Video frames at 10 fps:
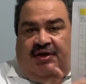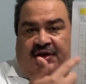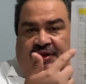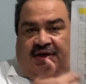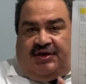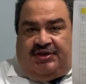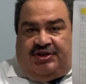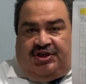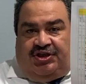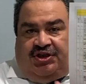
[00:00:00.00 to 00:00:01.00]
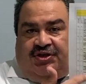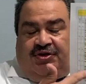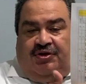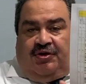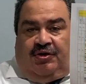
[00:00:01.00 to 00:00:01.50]
their decision
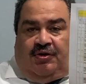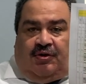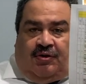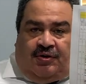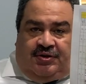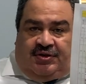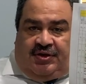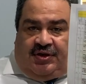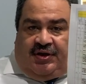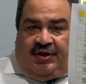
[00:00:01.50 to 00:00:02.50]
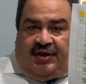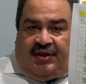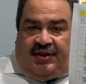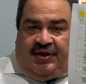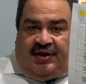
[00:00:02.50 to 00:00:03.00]
on
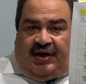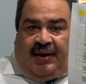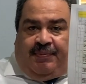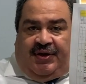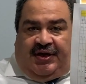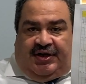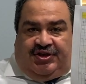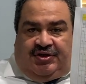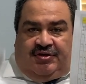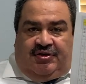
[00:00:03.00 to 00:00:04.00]
the application.